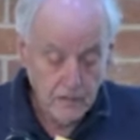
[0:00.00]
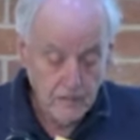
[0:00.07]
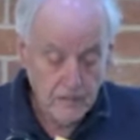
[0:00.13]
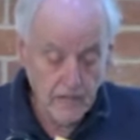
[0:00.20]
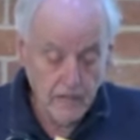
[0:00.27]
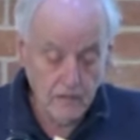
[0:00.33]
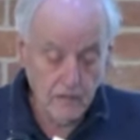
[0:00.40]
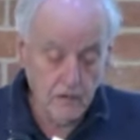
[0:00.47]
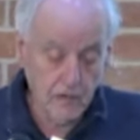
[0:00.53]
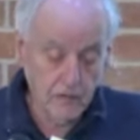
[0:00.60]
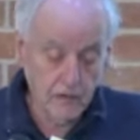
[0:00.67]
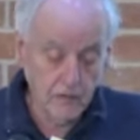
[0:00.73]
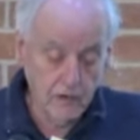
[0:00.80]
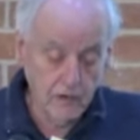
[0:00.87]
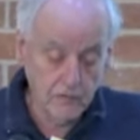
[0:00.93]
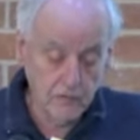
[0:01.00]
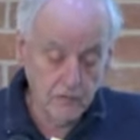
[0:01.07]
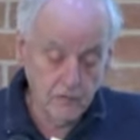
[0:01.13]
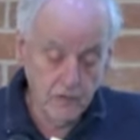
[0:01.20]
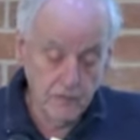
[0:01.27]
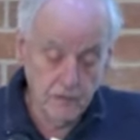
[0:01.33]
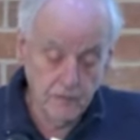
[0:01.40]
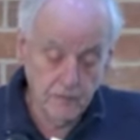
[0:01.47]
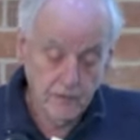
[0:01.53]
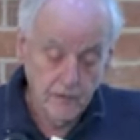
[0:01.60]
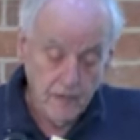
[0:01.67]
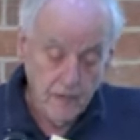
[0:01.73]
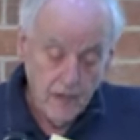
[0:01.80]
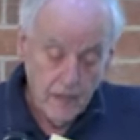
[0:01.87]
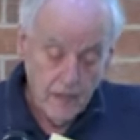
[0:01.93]
That night I'll go through Egypt
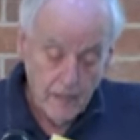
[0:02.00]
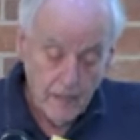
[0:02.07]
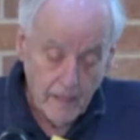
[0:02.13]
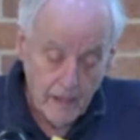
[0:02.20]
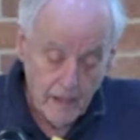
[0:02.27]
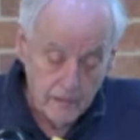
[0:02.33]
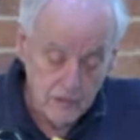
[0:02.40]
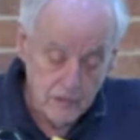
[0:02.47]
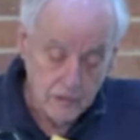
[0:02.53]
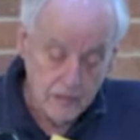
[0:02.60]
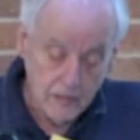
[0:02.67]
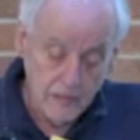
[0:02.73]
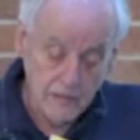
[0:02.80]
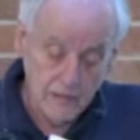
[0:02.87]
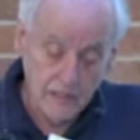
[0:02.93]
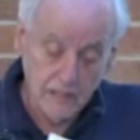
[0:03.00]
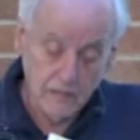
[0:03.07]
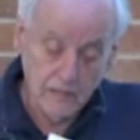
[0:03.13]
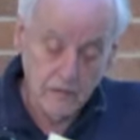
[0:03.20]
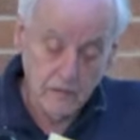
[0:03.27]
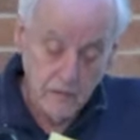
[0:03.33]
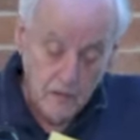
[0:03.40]
and killing